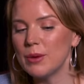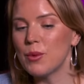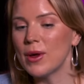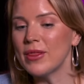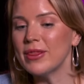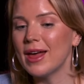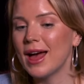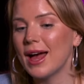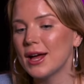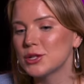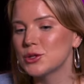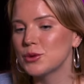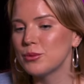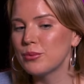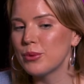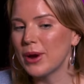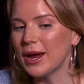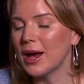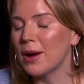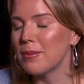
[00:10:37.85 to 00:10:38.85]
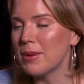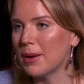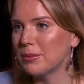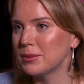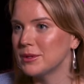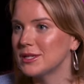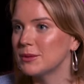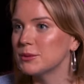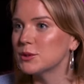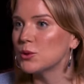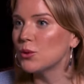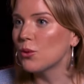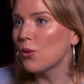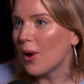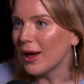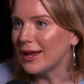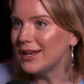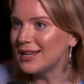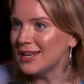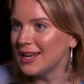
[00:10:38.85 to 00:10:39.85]
when the actual breakup happened, it was all
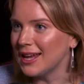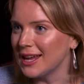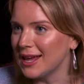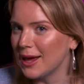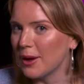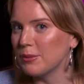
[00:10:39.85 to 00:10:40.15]
quite neat,